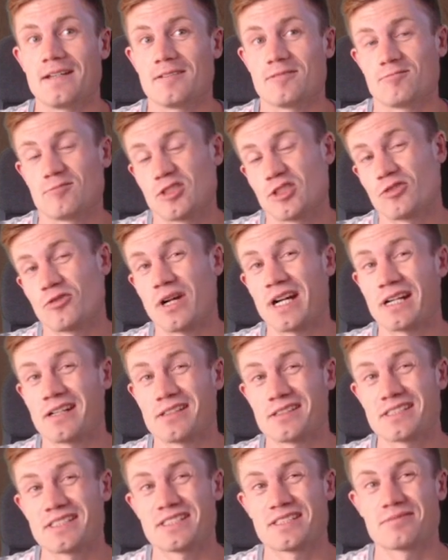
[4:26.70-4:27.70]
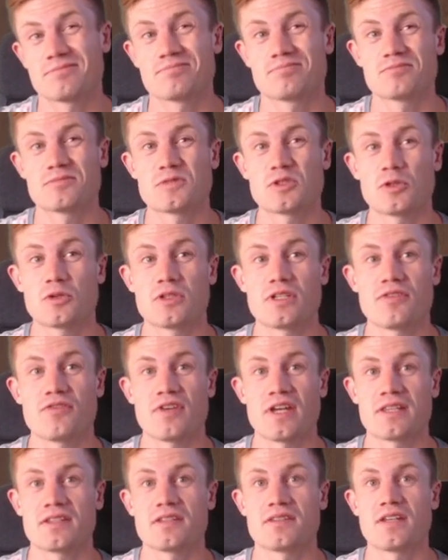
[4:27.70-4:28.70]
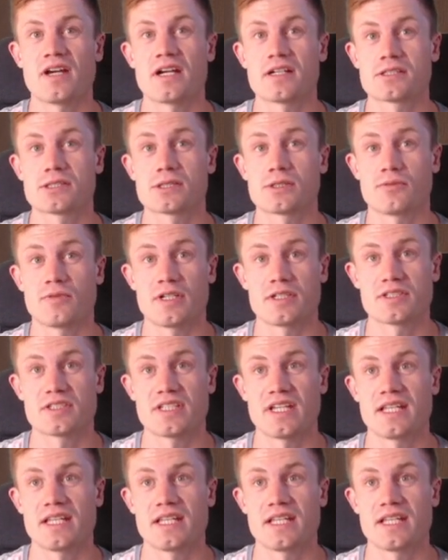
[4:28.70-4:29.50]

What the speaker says: struggles to defend the dark squares.